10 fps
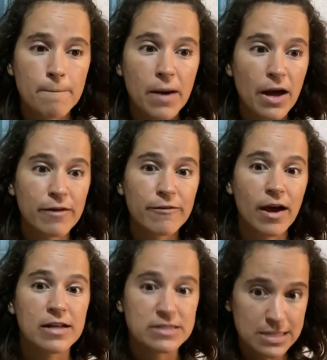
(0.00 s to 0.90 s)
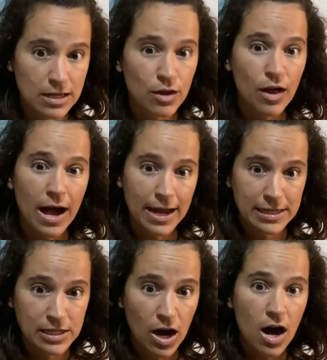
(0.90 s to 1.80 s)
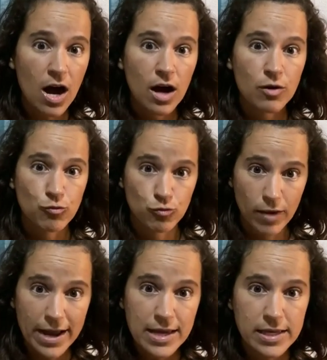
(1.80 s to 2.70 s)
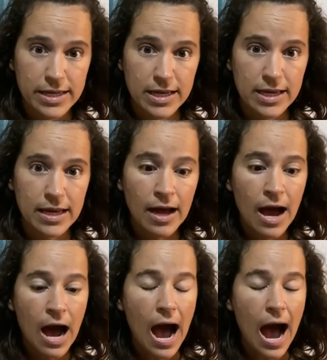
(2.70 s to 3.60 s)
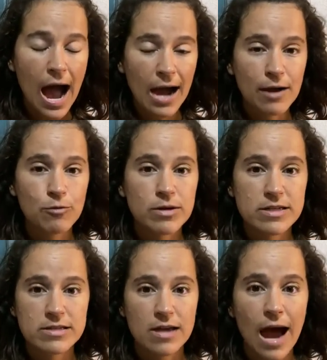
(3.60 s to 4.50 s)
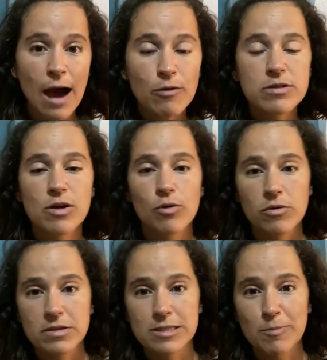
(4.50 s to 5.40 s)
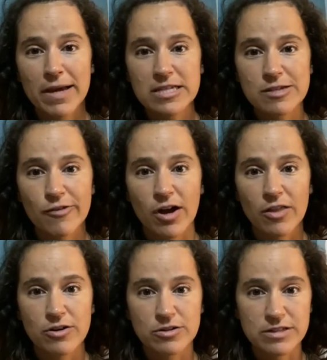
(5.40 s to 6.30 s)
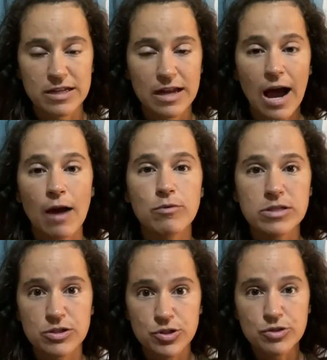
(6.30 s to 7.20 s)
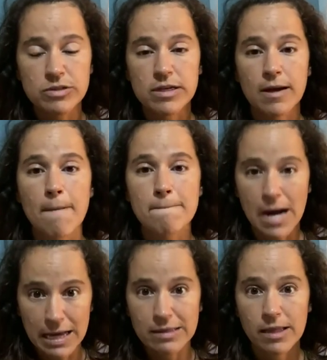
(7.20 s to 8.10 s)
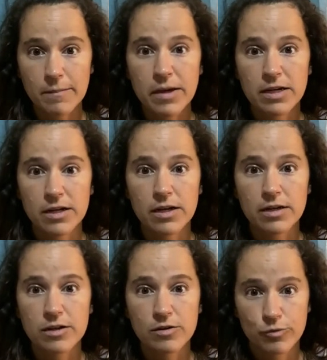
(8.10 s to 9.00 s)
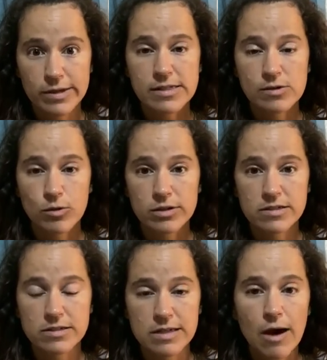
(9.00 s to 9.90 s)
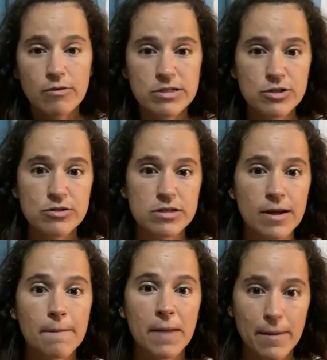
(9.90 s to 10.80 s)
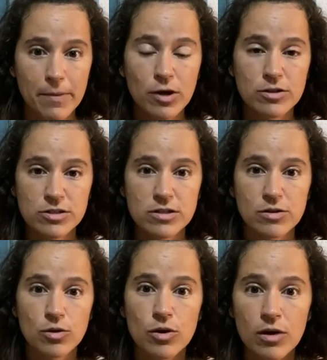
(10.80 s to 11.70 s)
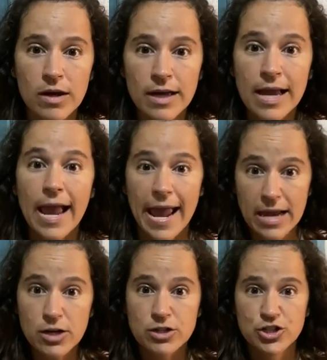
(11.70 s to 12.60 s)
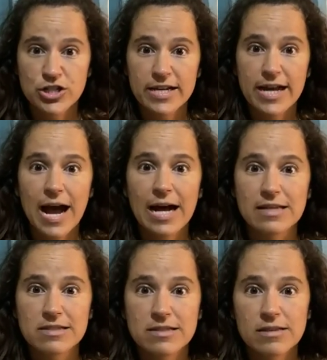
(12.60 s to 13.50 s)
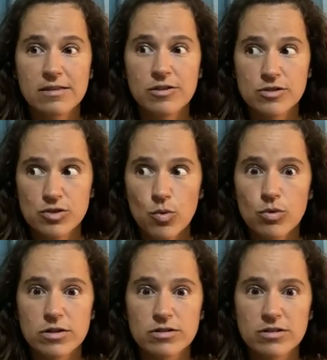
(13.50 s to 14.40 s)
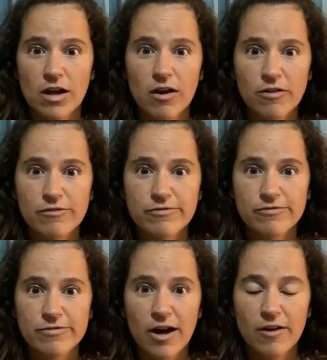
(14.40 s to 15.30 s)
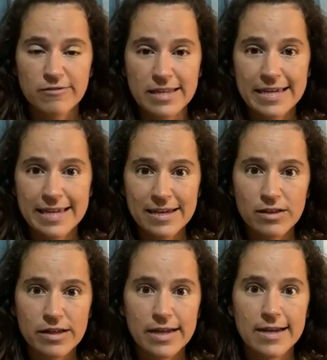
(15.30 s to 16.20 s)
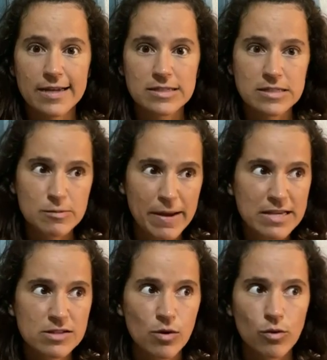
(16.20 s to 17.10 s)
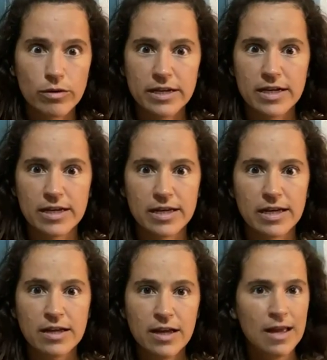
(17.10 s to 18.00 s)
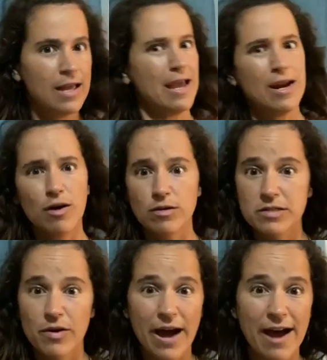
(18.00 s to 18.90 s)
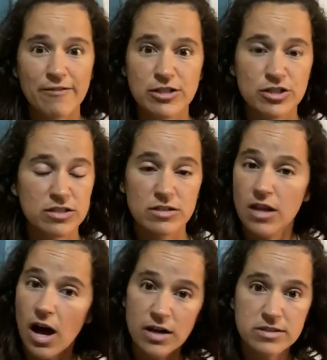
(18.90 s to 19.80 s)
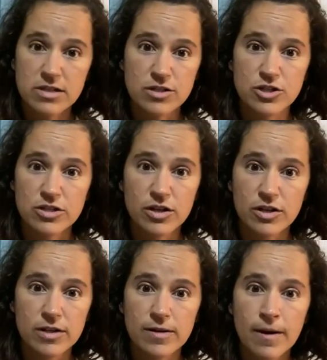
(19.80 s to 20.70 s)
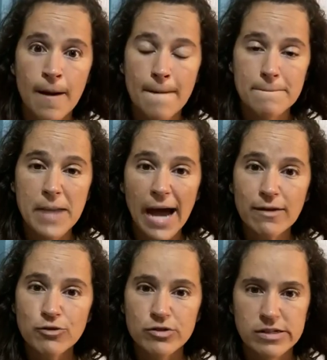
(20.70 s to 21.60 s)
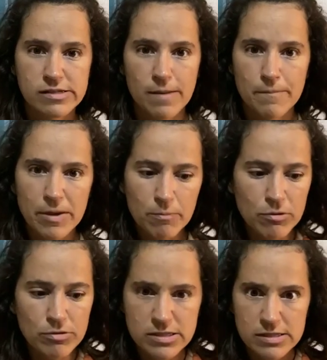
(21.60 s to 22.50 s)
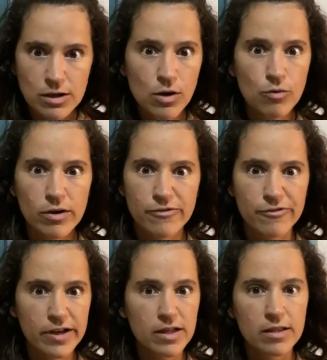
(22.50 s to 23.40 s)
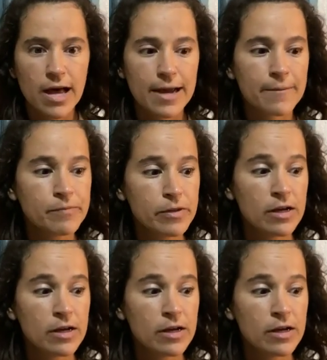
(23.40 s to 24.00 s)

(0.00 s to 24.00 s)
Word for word: But until I got Reiki, I was I was holding space for others and I was using my limited resources. I was using my personal energy as the source of of the healing and space holding and and also having just not such good boundaries and people still would feel like